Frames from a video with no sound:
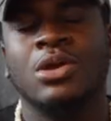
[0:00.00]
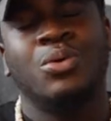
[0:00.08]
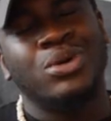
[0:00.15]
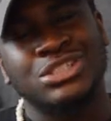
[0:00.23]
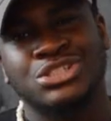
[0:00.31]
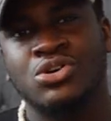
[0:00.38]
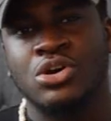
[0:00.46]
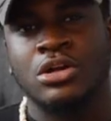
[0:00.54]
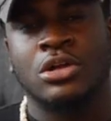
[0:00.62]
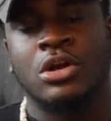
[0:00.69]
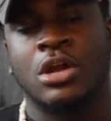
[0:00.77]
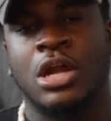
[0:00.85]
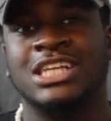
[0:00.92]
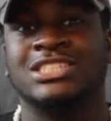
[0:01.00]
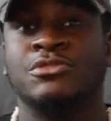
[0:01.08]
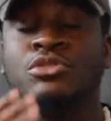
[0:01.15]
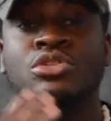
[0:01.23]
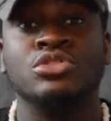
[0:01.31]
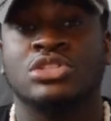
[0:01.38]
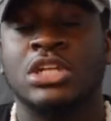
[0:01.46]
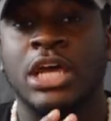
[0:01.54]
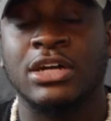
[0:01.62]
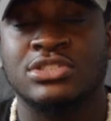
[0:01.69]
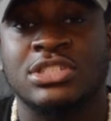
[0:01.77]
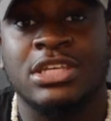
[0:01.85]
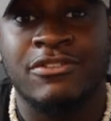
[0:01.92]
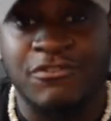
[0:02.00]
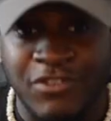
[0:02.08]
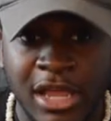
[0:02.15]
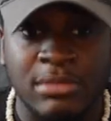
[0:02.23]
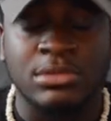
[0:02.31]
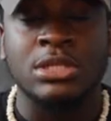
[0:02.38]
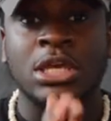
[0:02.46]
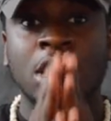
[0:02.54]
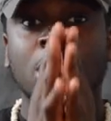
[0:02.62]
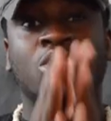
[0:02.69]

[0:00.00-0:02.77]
What's going on, guys? If you're new to the L T E family,